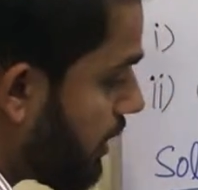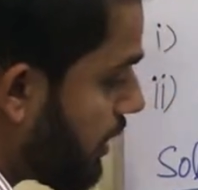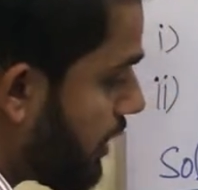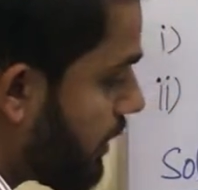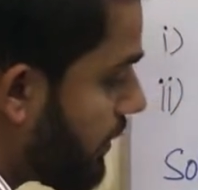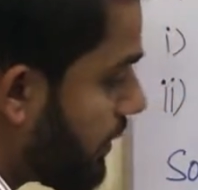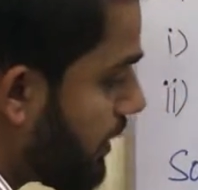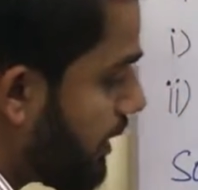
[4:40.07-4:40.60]

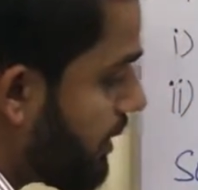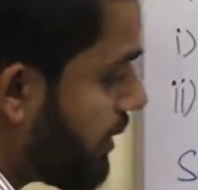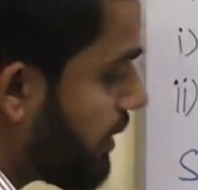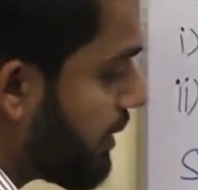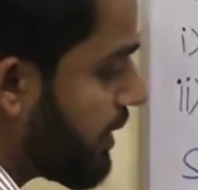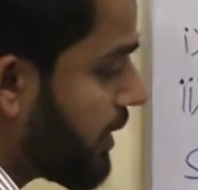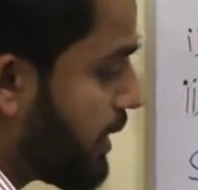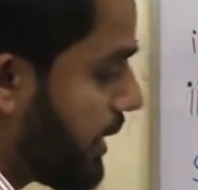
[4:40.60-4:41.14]

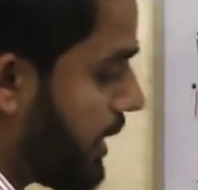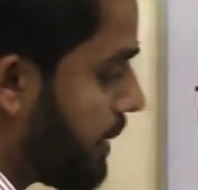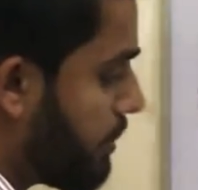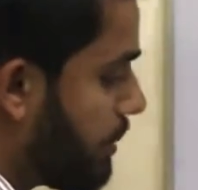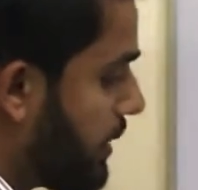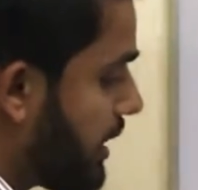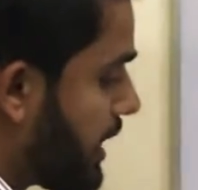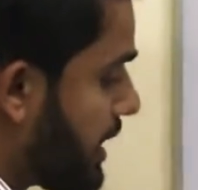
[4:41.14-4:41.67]
our
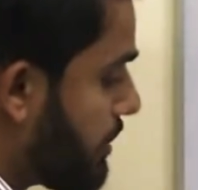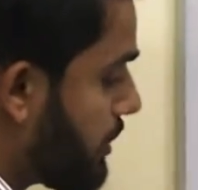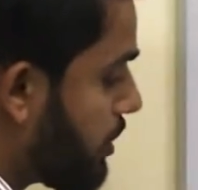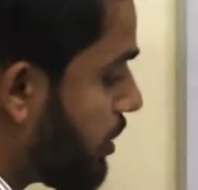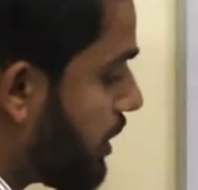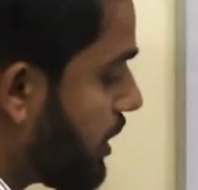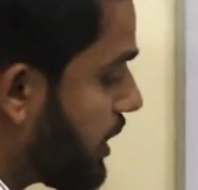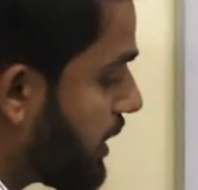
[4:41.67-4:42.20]
number. I am
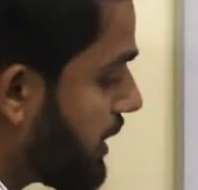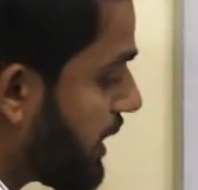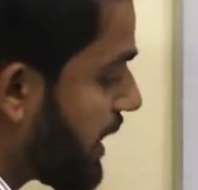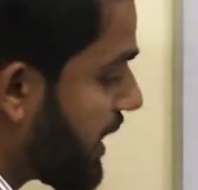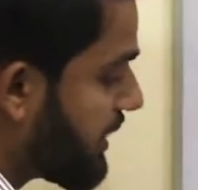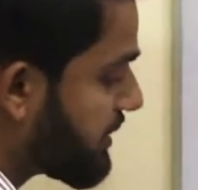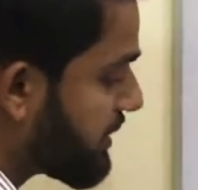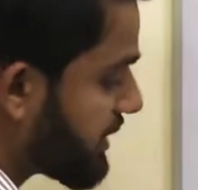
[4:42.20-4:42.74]
calling it
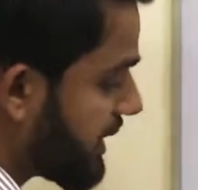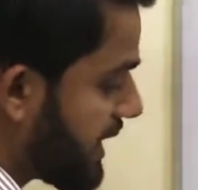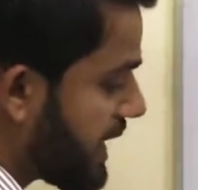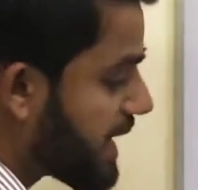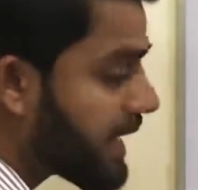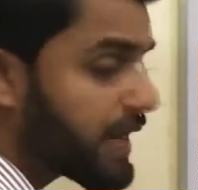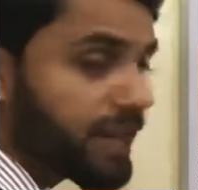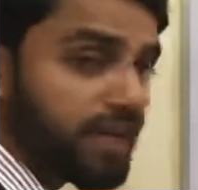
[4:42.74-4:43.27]
as
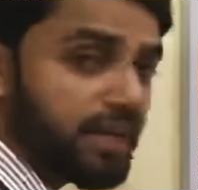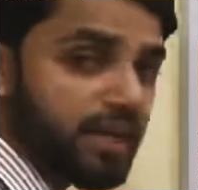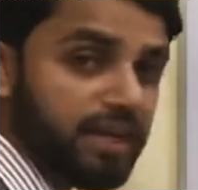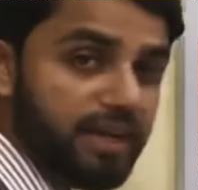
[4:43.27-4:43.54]
A.